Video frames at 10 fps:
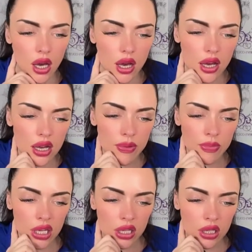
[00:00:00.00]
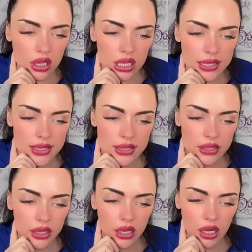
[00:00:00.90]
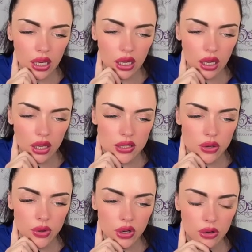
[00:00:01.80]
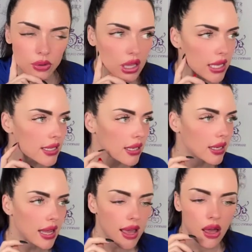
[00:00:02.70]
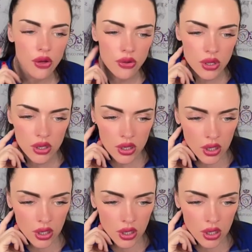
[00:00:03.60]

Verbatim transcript: Um, let's see. So we're gonna go to Alessia now.